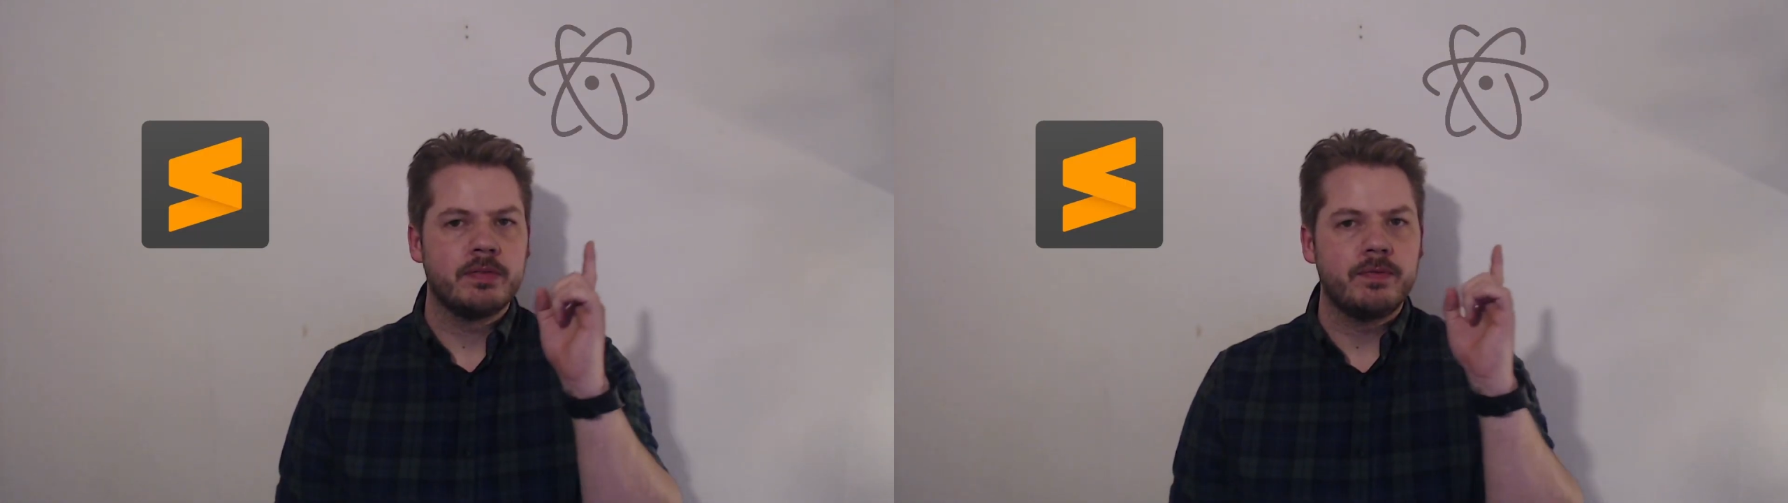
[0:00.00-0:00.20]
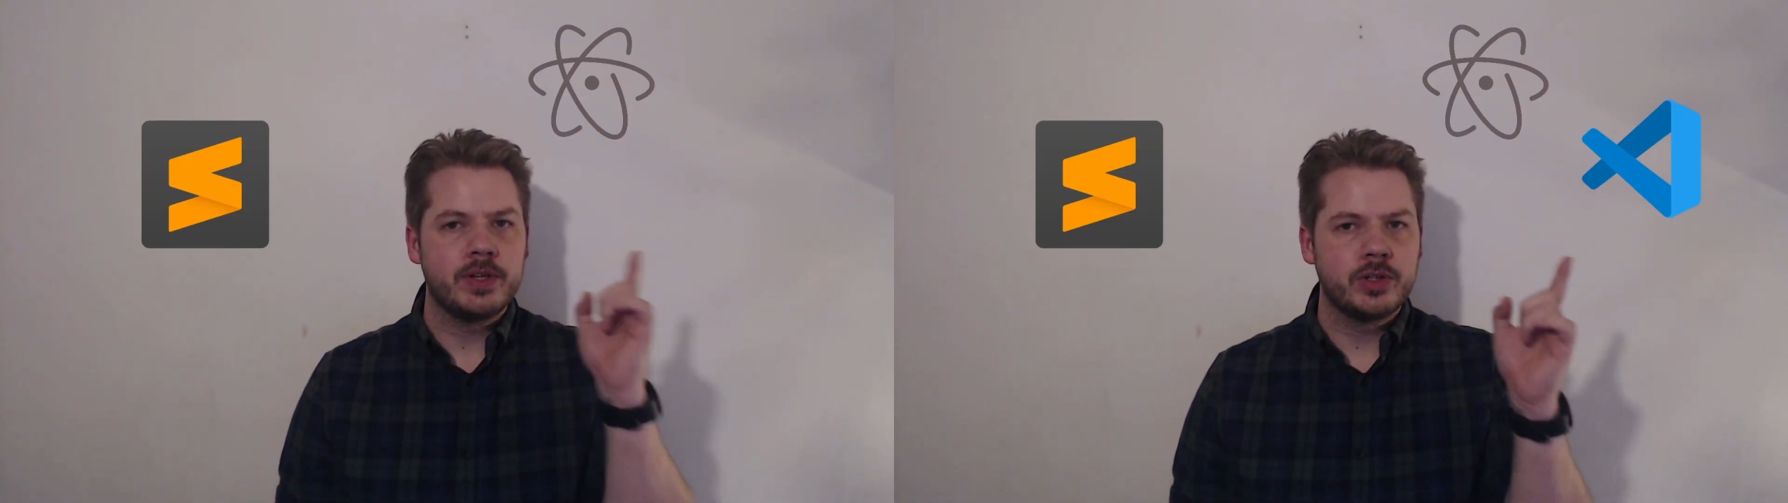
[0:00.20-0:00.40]

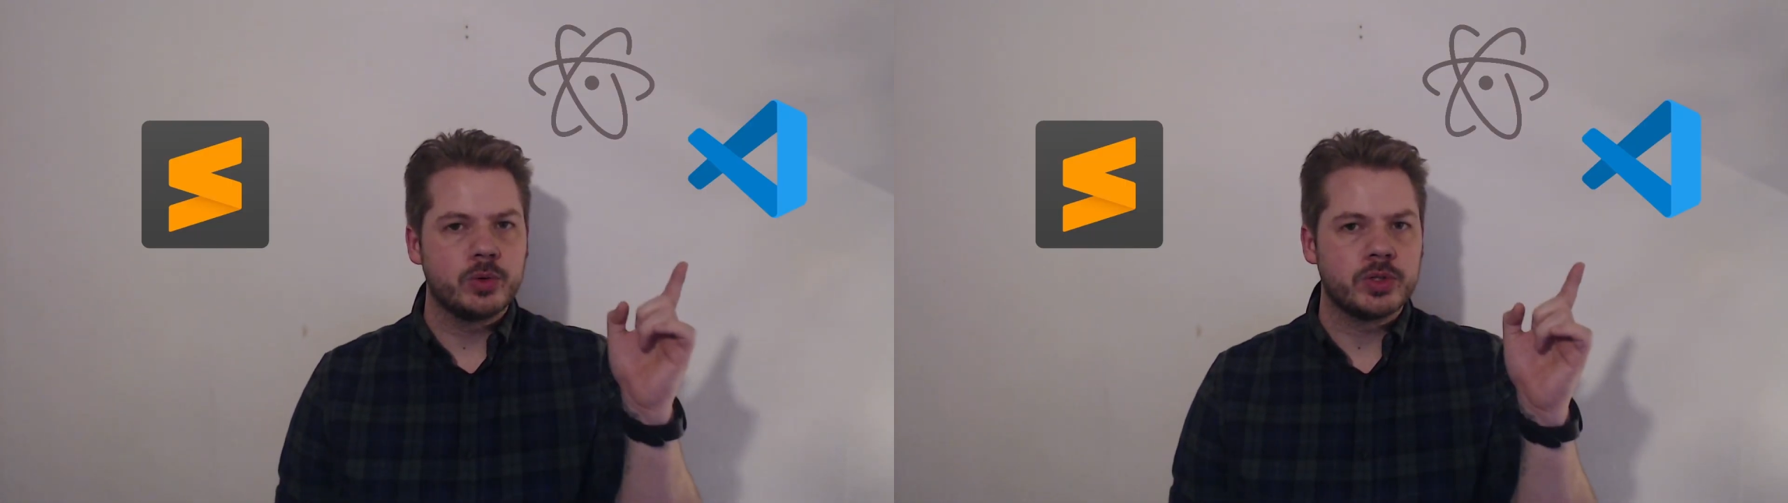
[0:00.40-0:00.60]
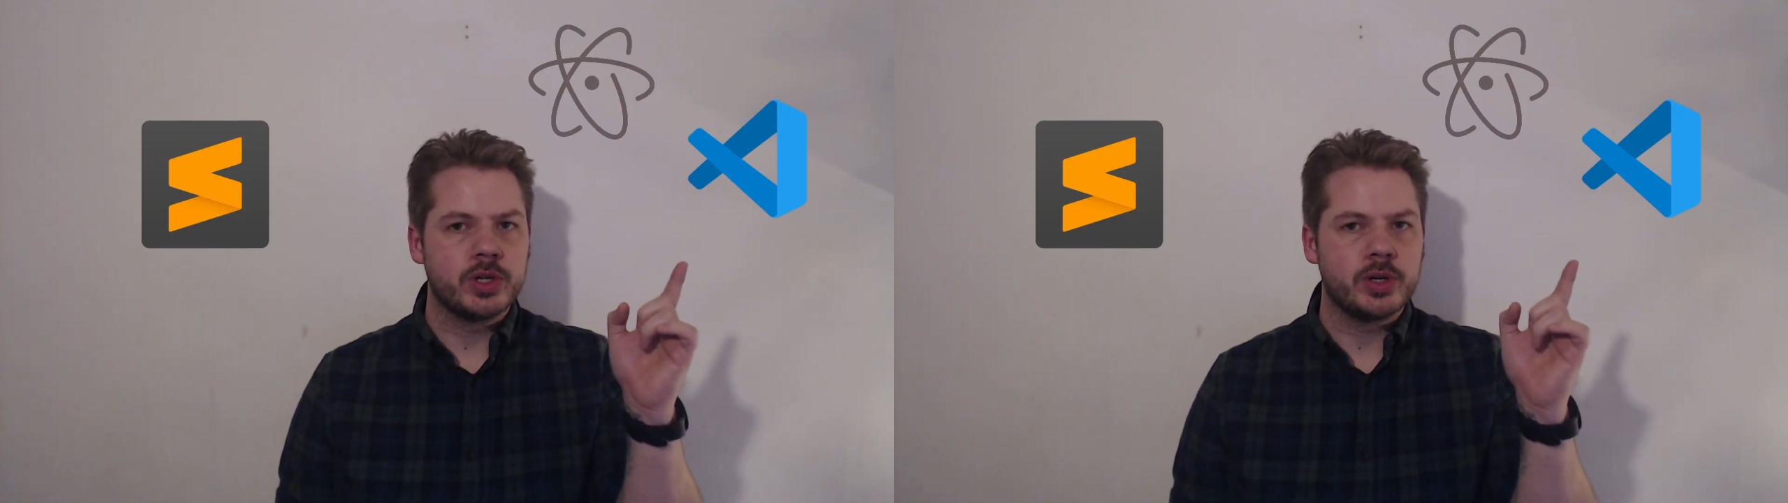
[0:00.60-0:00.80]
Visual
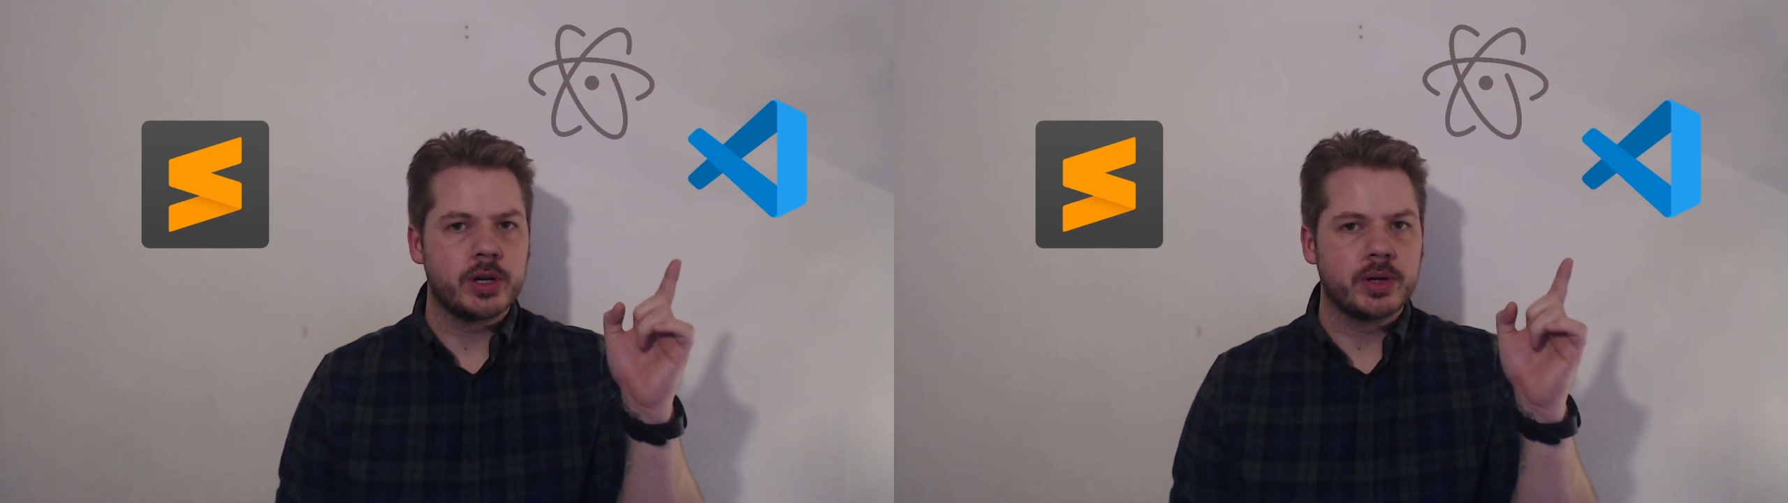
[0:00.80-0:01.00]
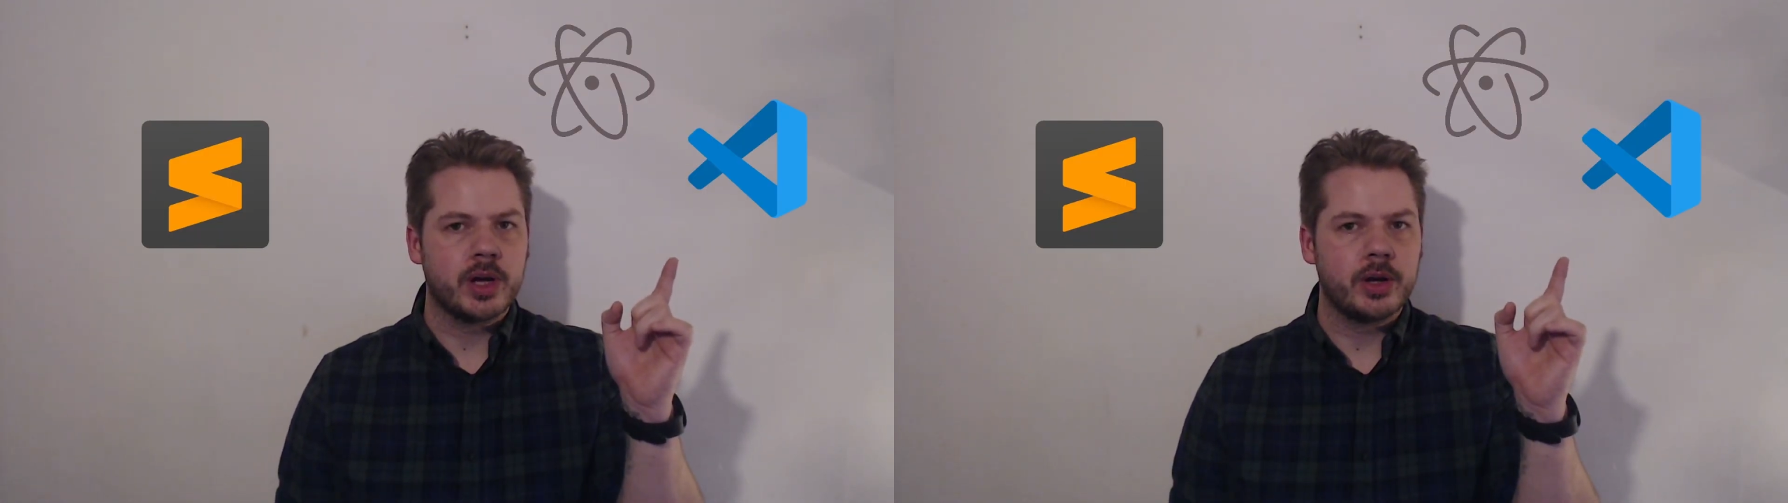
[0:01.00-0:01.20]
Studio
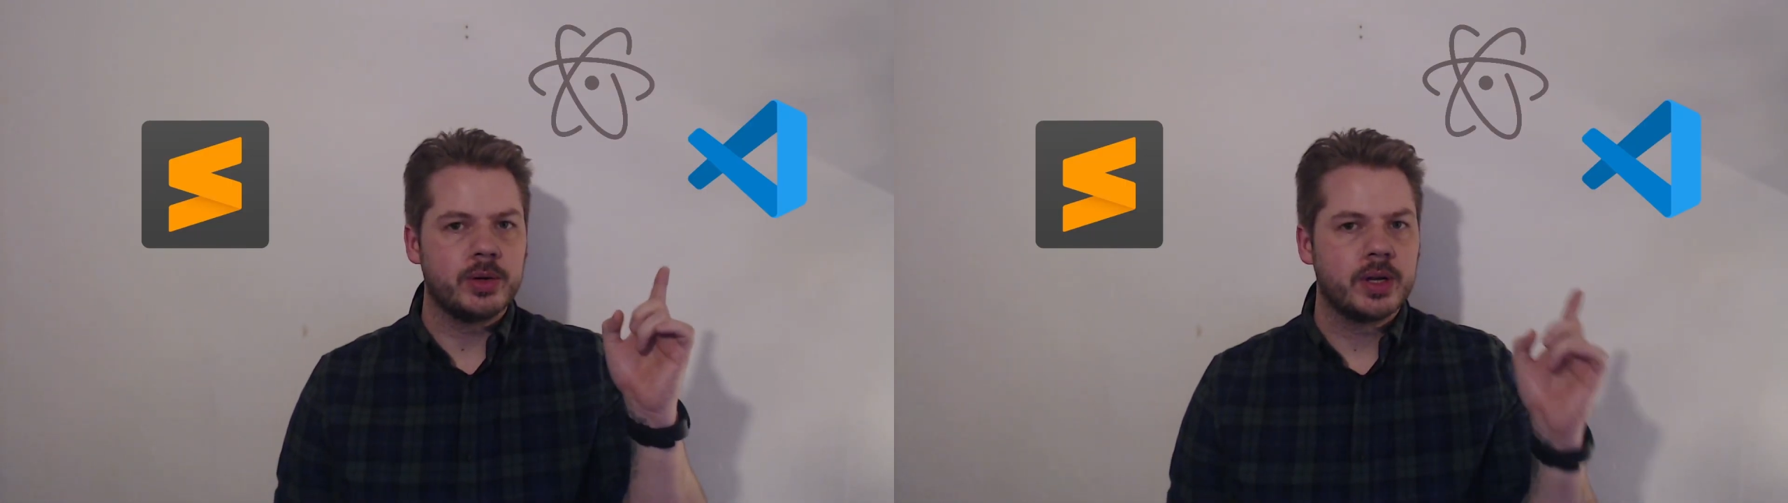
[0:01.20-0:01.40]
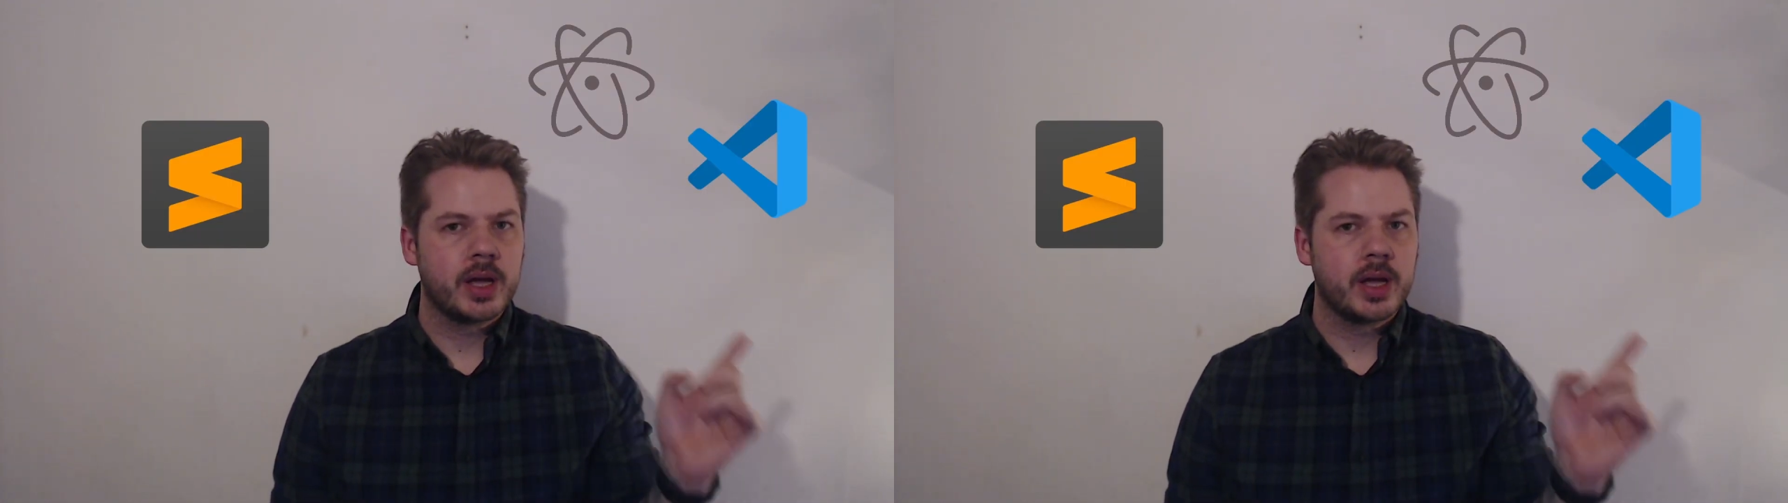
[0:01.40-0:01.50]
Code,